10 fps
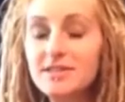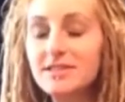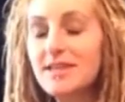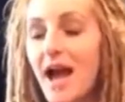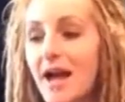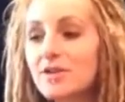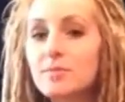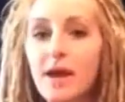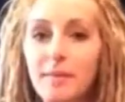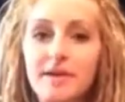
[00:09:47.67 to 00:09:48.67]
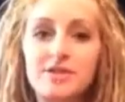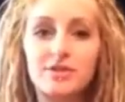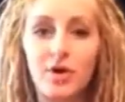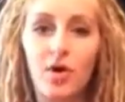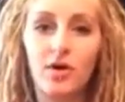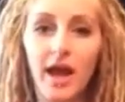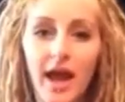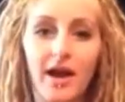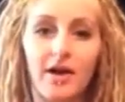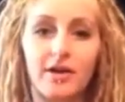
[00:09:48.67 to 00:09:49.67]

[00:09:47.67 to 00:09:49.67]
yeah, you may miss your old hair.